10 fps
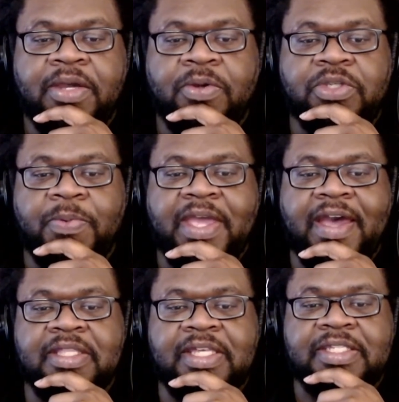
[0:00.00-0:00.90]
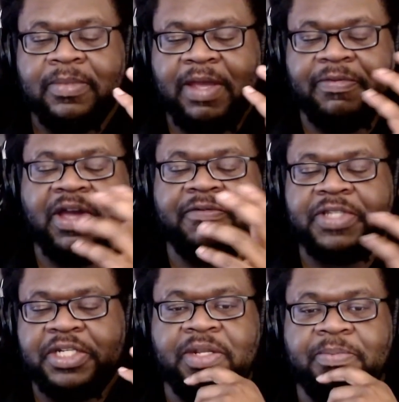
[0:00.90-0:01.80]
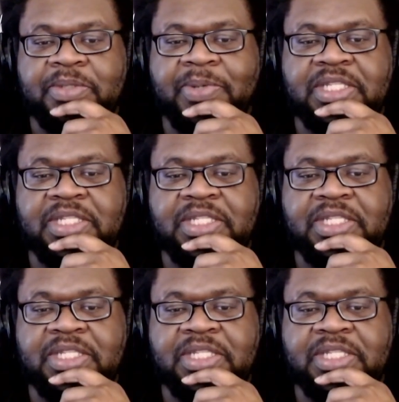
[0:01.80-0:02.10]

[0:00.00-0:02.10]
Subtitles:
so they have the conversation between